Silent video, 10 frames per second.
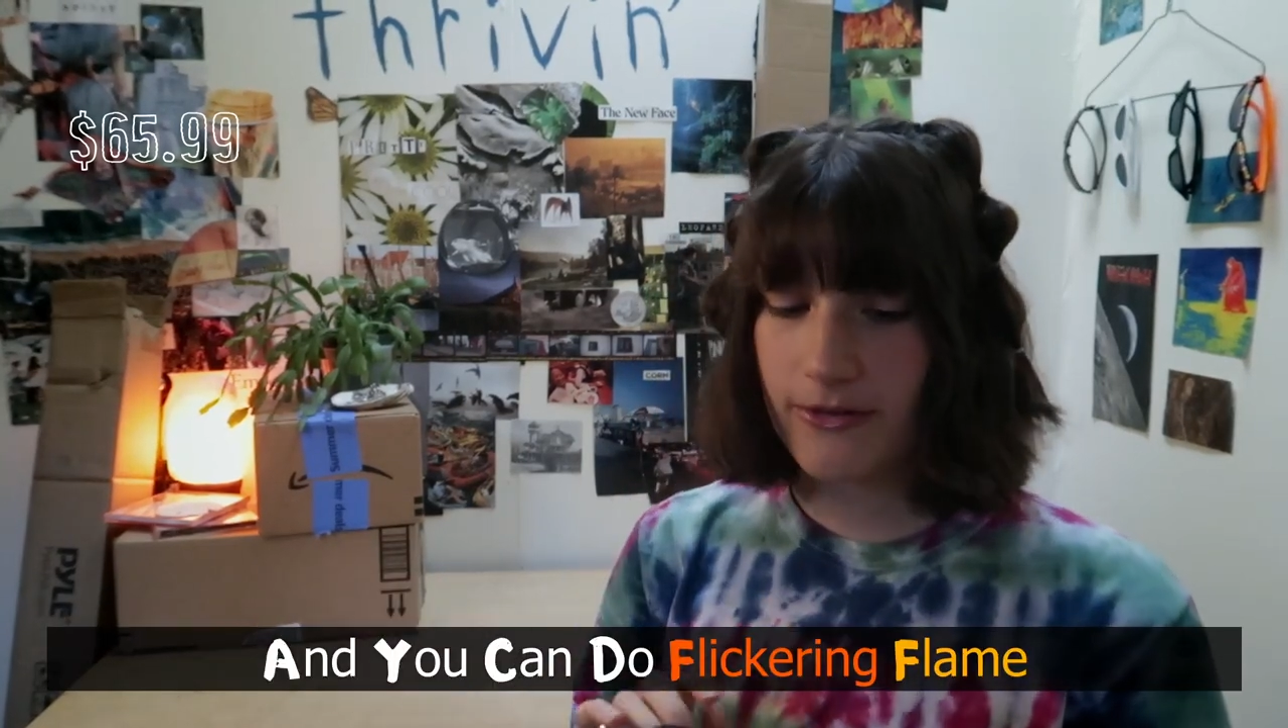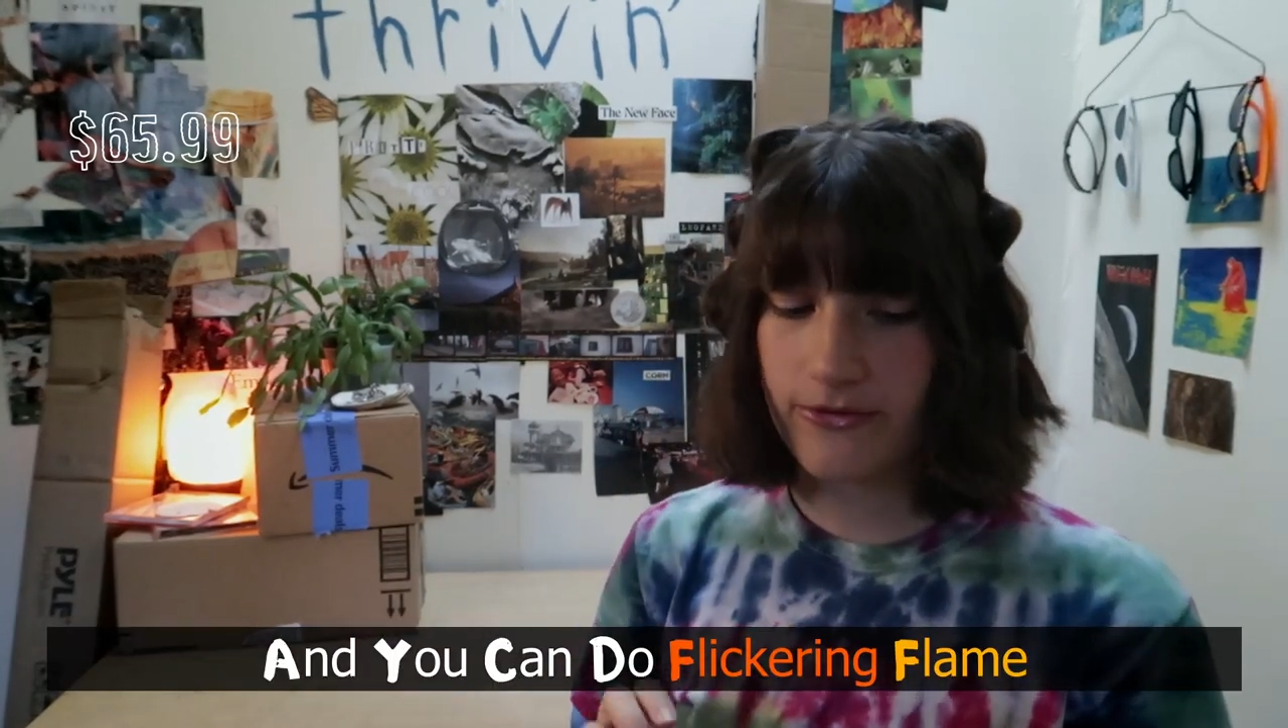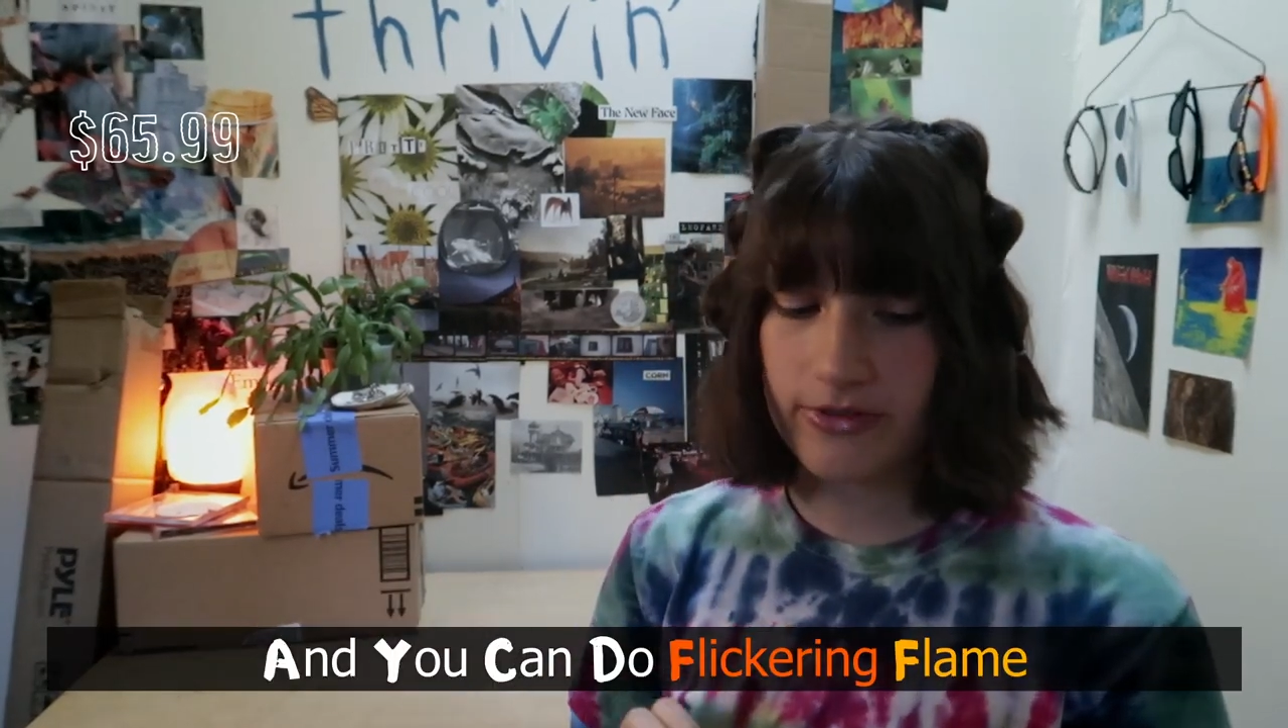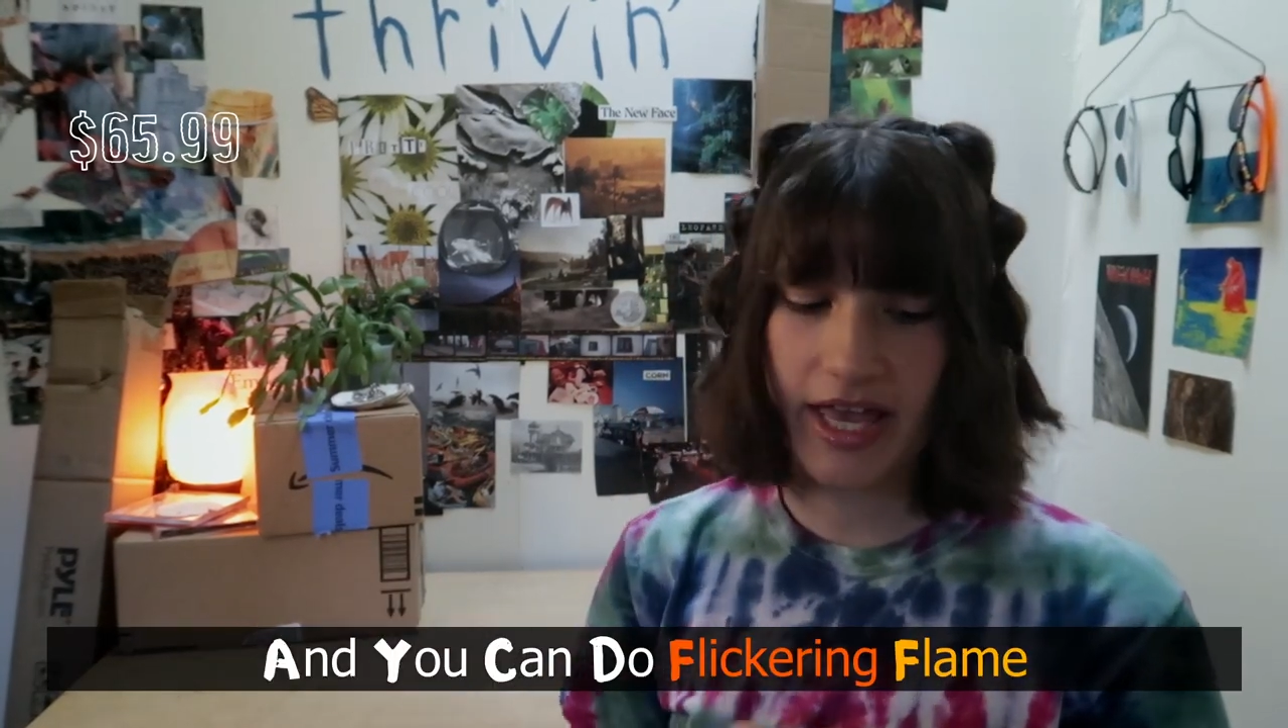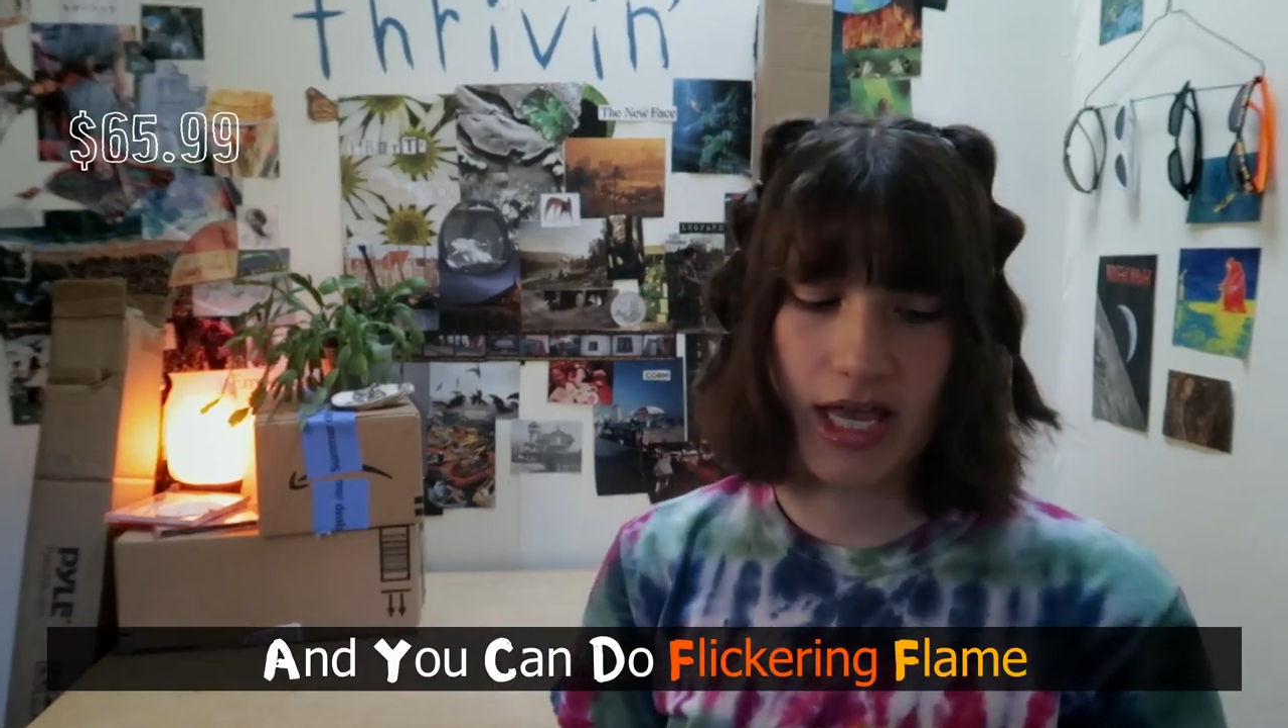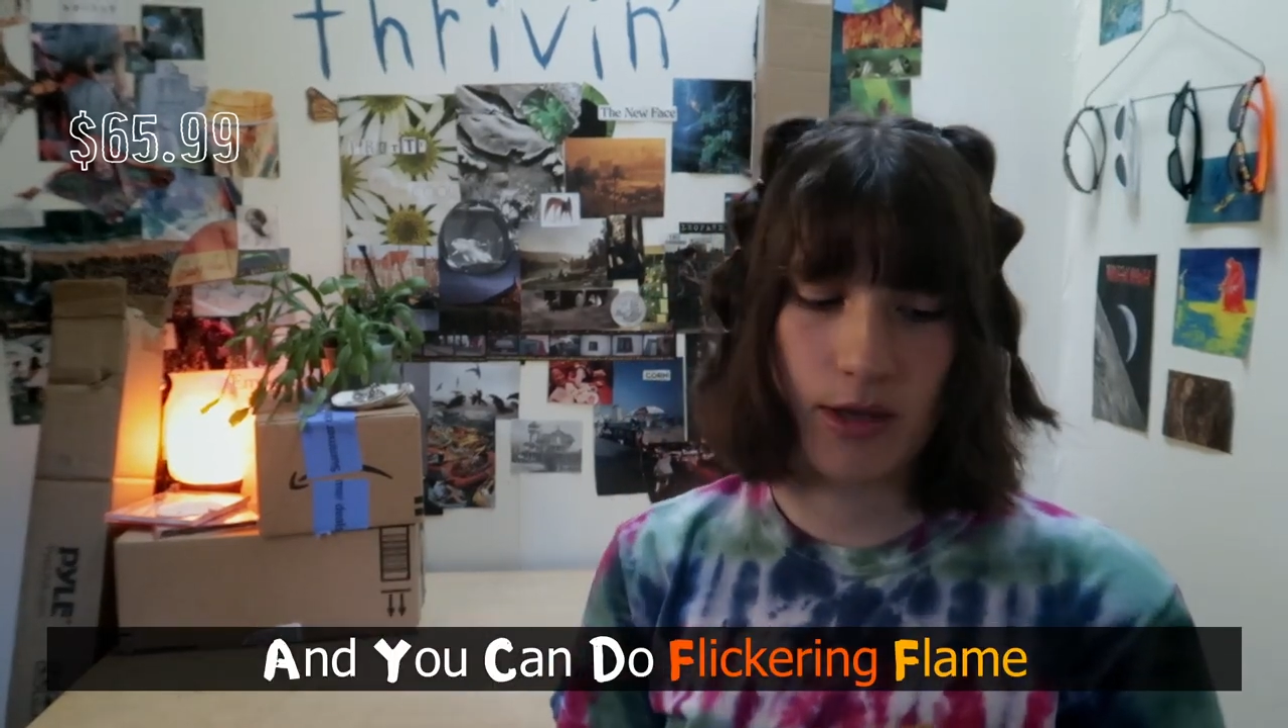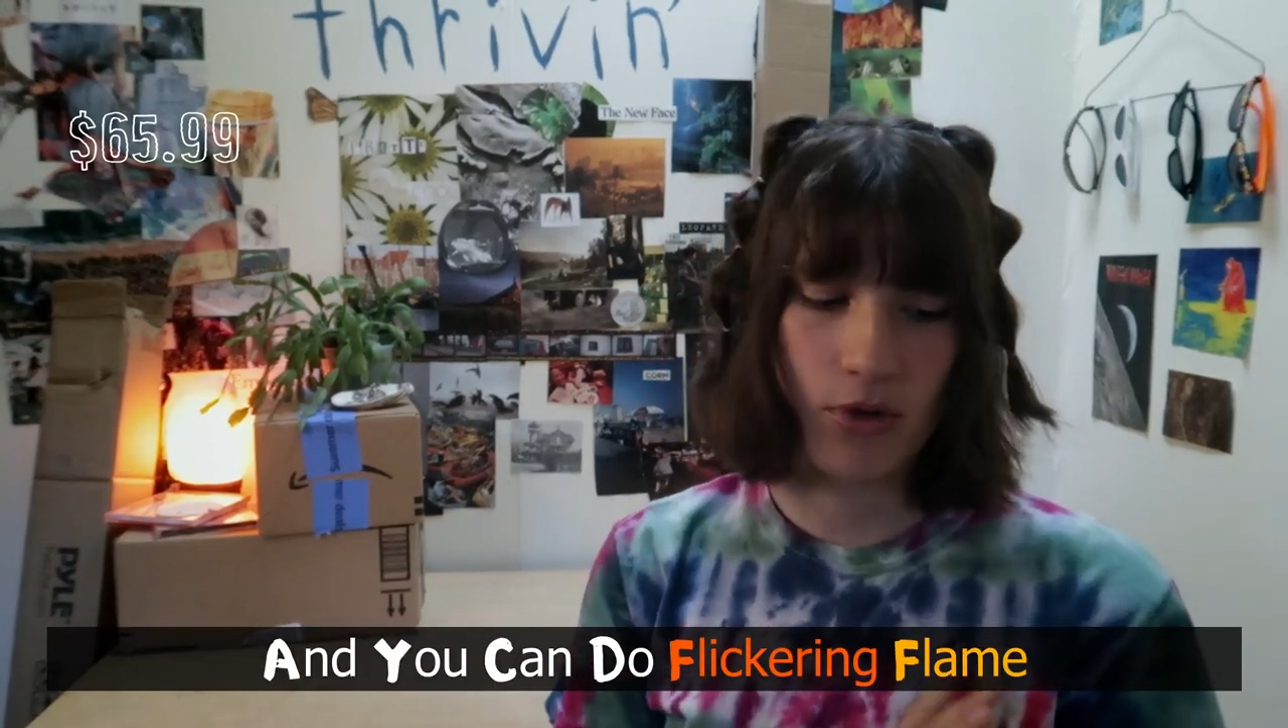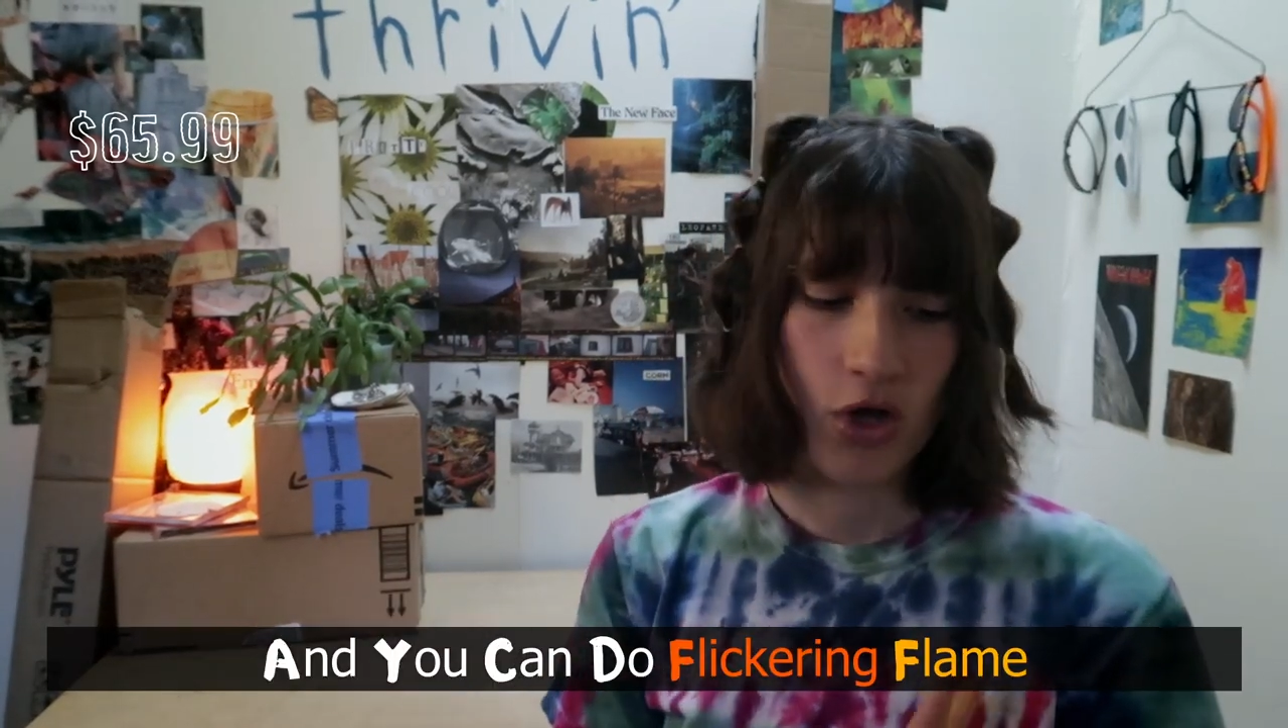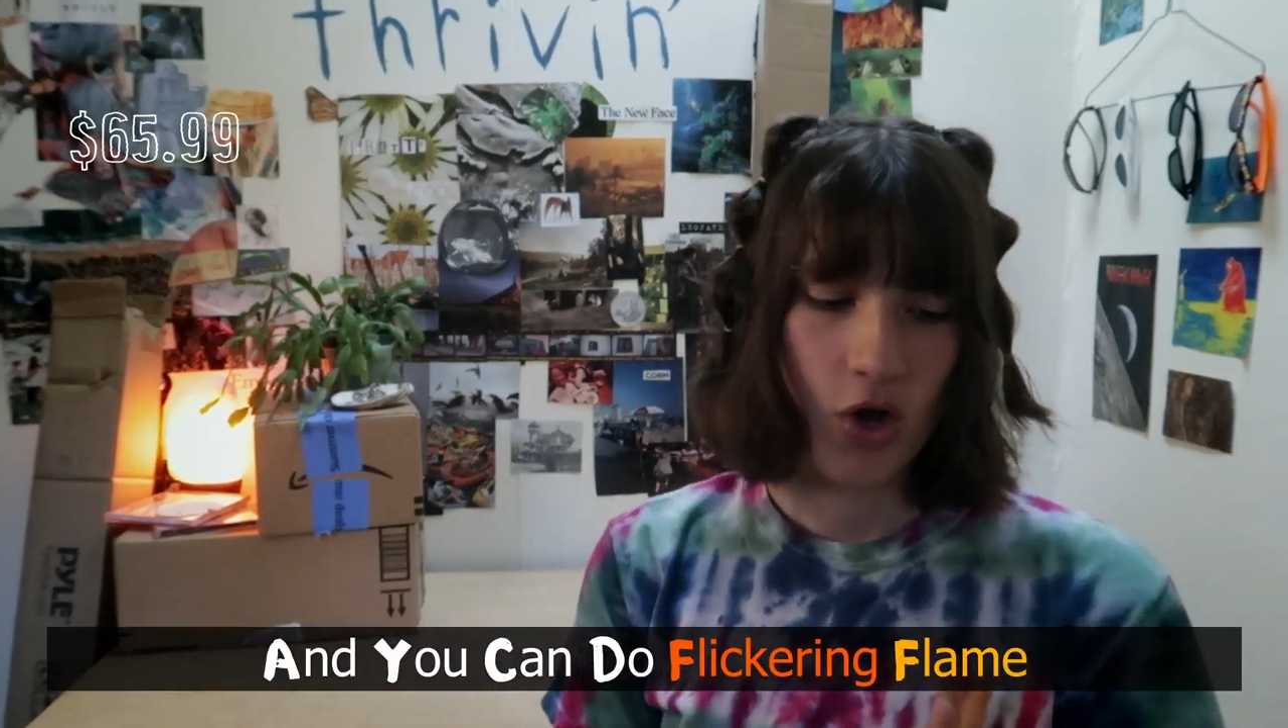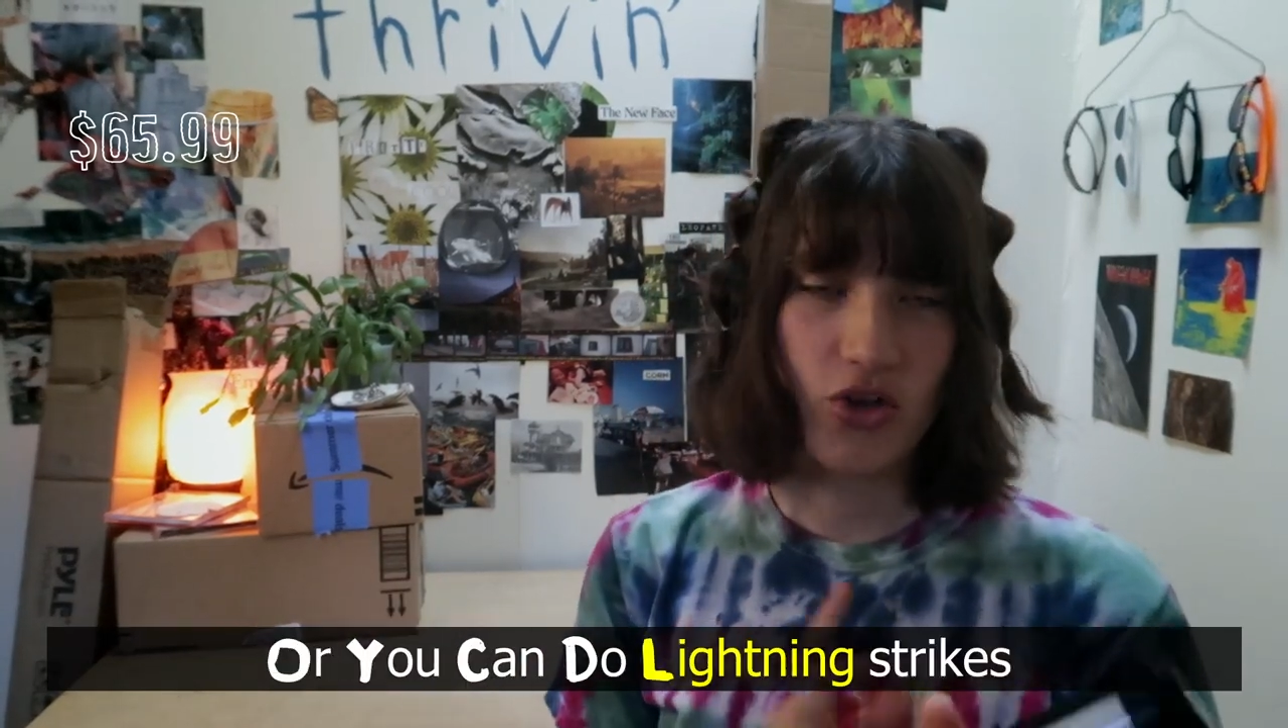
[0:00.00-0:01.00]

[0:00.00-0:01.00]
flame,